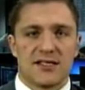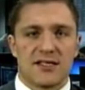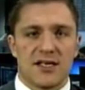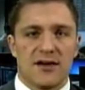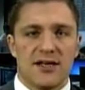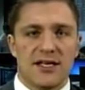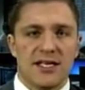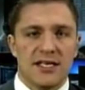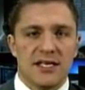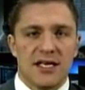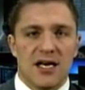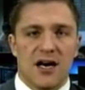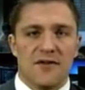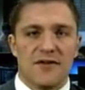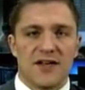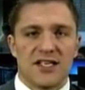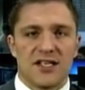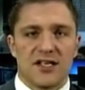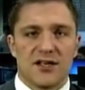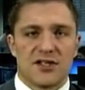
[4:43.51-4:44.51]
So I
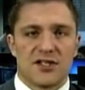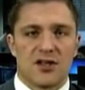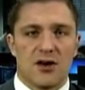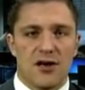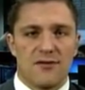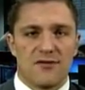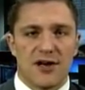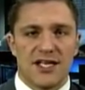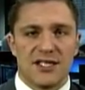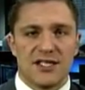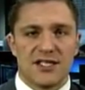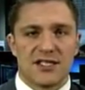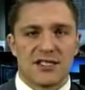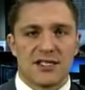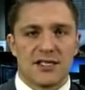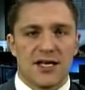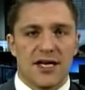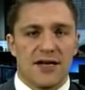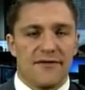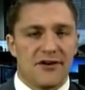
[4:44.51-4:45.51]
think, you know, tight ranges
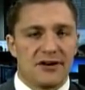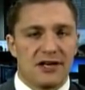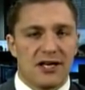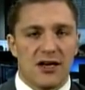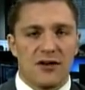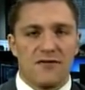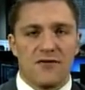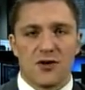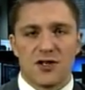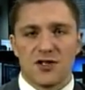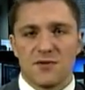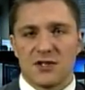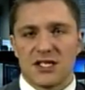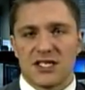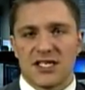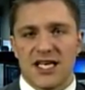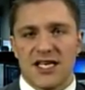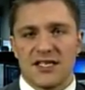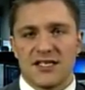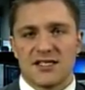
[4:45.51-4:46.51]
today, very low volumes
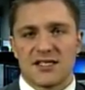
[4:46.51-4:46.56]
again.